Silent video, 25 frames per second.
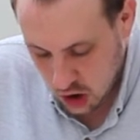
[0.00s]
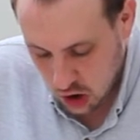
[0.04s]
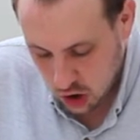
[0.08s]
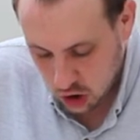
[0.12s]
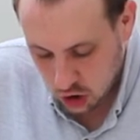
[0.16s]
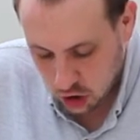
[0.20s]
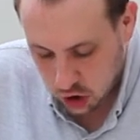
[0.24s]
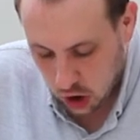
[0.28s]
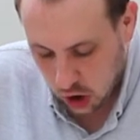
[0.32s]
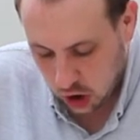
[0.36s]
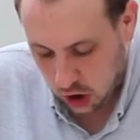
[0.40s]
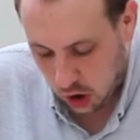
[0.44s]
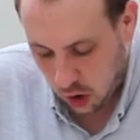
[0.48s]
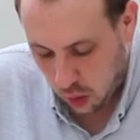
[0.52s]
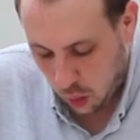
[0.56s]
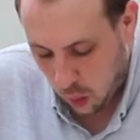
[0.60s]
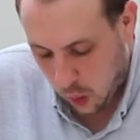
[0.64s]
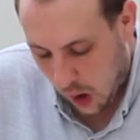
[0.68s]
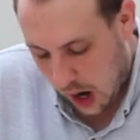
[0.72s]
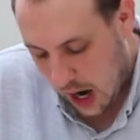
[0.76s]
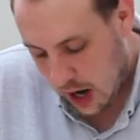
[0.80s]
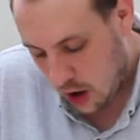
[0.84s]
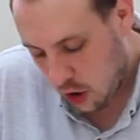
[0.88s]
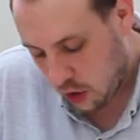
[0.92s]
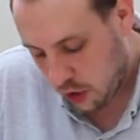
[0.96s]
Look,
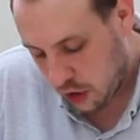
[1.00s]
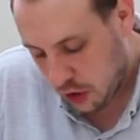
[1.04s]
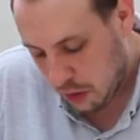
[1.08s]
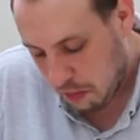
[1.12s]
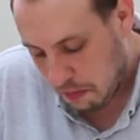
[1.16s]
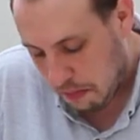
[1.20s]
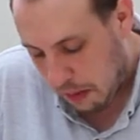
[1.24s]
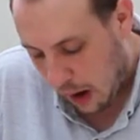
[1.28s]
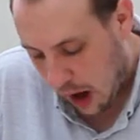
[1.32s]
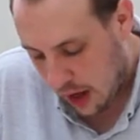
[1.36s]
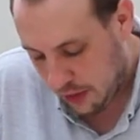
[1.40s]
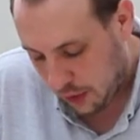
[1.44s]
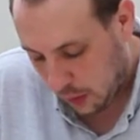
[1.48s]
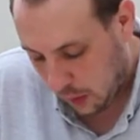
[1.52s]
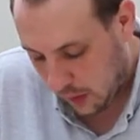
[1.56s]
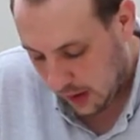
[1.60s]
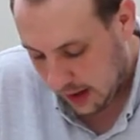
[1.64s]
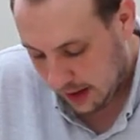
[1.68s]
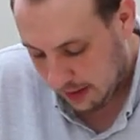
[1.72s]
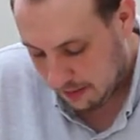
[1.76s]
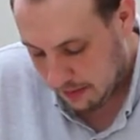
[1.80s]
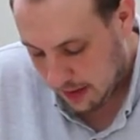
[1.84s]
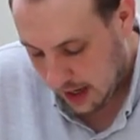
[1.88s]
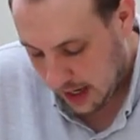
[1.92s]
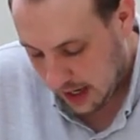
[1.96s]
why are you
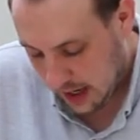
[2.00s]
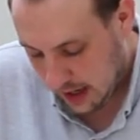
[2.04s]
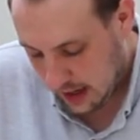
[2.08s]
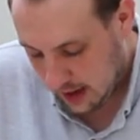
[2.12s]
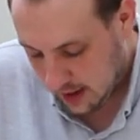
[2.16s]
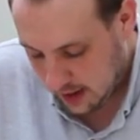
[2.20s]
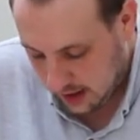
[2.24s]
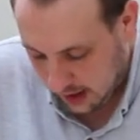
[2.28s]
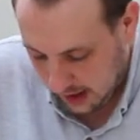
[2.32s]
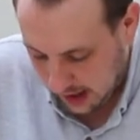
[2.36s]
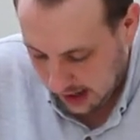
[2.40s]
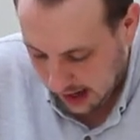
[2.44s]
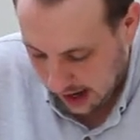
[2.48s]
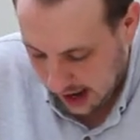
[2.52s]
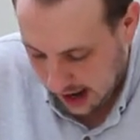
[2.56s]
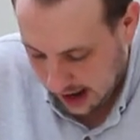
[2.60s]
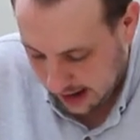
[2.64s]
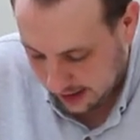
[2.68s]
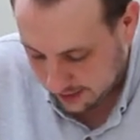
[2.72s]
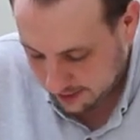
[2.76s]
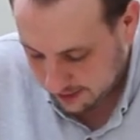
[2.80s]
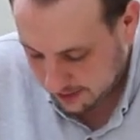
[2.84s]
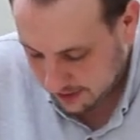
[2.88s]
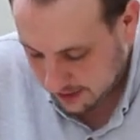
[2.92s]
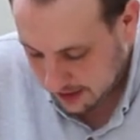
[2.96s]
bothering me? he
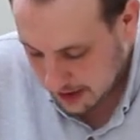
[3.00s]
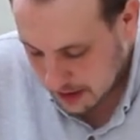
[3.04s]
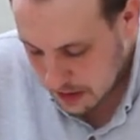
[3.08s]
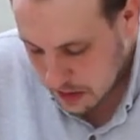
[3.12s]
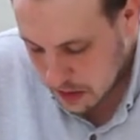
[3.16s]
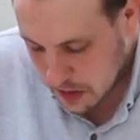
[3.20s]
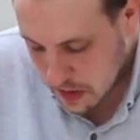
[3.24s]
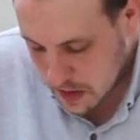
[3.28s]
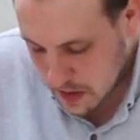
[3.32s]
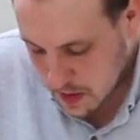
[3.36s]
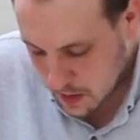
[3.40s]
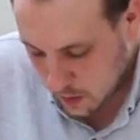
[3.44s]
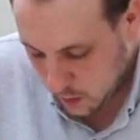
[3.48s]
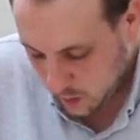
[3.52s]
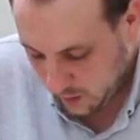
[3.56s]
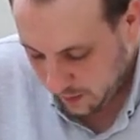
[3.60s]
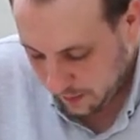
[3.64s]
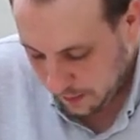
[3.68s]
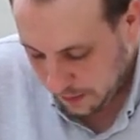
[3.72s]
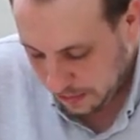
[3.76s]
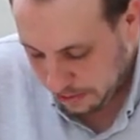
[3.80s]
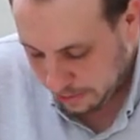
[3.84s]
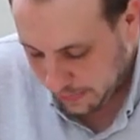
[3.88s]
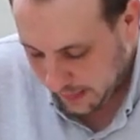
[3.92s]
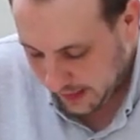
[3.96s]
asked.
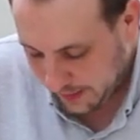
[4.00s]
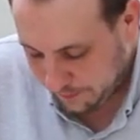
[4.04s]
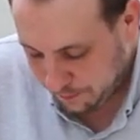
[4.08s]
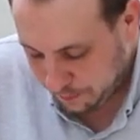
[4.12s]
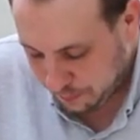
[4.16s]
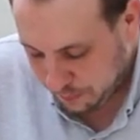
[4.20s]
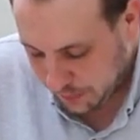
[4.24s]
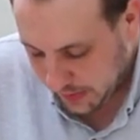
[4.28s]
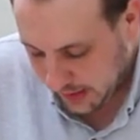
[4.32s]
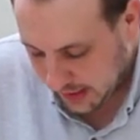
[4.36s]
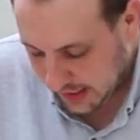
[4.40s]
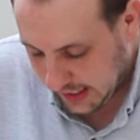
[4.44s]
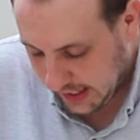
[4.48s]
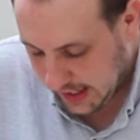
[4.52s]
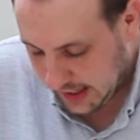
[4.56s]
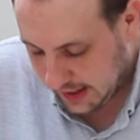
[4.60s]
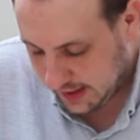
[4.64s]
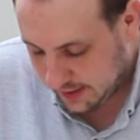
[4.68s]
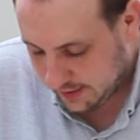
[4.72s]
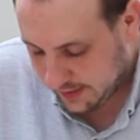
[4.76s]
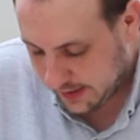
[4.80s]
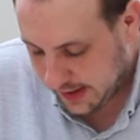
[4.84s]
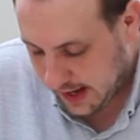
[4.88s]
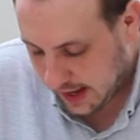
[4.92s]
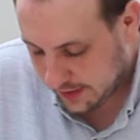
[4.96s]
It
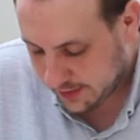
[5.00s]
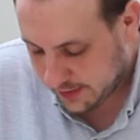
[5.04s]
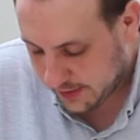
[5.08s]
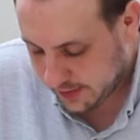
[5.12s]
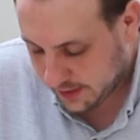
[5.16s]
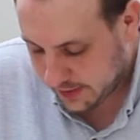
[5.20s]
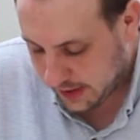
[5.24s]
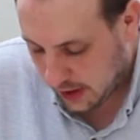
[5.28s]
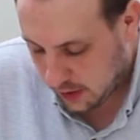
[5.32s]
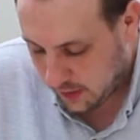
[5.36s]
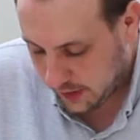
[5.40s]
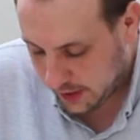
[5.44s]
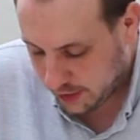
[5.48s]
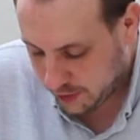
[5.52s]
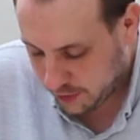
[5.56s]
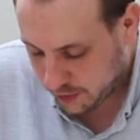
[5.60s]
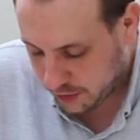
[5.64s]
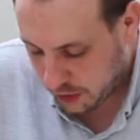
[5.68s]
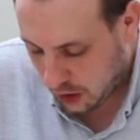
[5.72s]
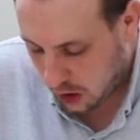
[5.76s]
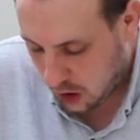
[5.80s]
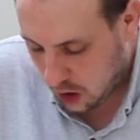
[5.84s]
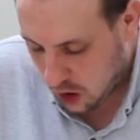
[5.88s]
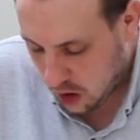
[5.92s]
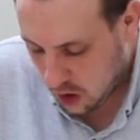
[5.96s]
is necessary,
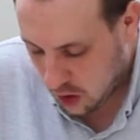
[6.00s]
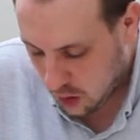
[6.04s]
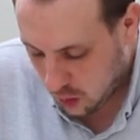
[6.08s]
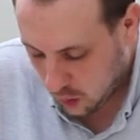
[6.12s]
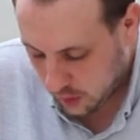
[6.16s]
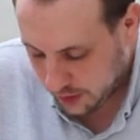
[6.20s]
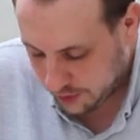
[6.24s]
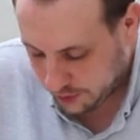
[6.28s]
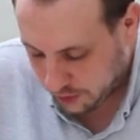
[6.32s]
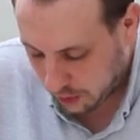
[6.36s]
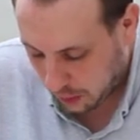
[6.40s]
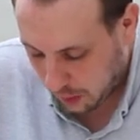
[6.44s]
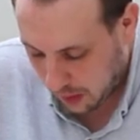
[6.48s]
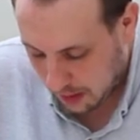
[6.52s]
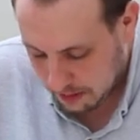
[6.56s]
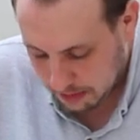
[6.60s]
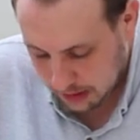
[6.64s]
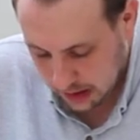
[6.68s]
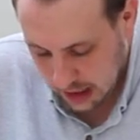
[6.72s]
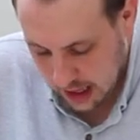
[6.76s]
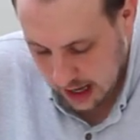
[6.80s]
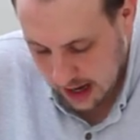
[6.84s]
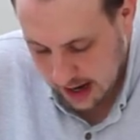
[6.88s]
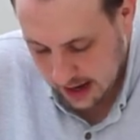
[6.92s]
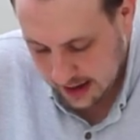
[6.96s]
sir, was the
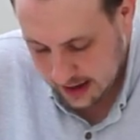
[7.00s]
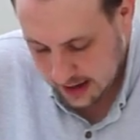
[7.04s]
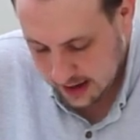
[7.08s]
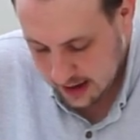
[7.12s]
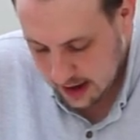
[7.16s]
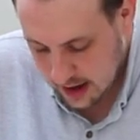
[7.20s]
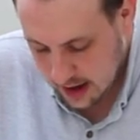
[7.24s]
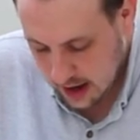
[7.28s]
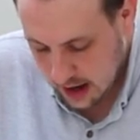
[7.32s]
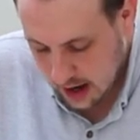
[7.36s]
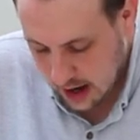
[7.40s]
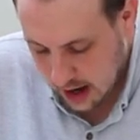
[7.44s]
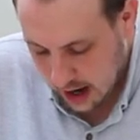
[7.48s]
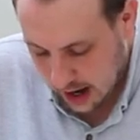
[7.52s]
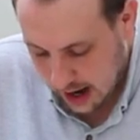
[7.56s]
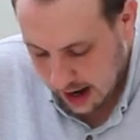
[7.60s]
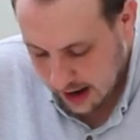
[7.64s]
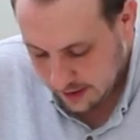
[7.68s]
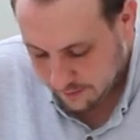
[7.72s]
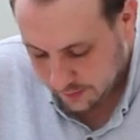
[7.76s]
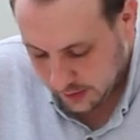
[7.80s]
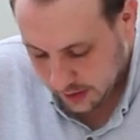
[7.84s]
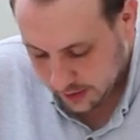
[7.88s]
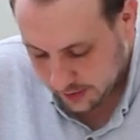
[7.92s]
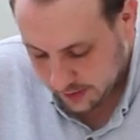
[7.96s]
reply. I
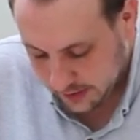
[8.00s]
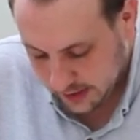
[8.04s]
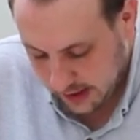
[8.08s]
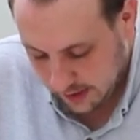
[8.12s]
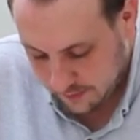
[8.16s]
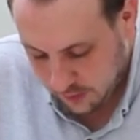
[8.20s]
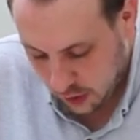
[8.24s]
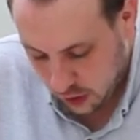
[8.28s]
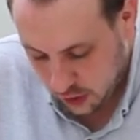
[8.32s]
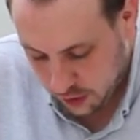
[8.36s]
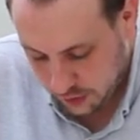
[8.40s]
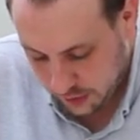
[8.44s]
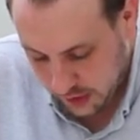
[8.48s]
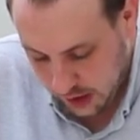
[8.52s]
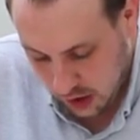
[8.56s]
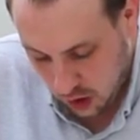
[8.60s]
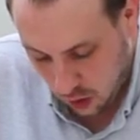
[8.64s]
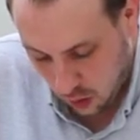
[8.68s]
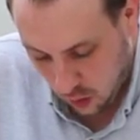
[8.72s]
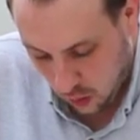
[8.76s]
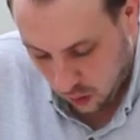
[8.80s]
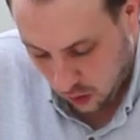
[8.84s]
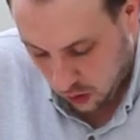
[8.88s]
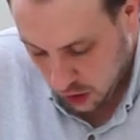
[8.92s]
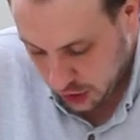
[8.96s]
have discovered the
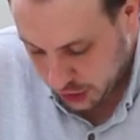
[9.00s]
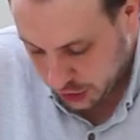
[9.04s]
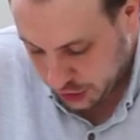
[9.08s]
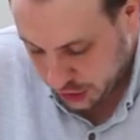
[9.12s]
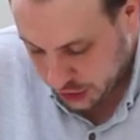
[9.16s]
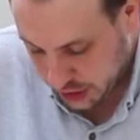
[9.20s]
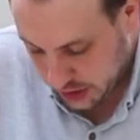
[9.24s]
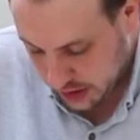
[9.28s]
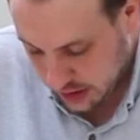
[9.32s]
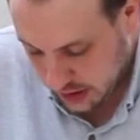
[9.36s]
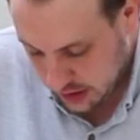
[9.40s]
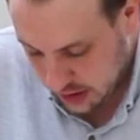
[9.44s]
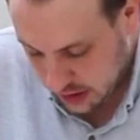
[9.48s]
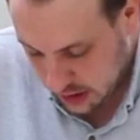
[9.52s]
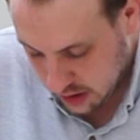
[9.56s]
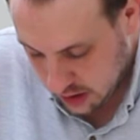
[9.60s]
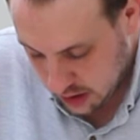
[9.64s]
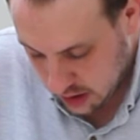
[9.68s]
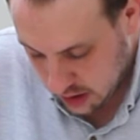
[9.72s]
origin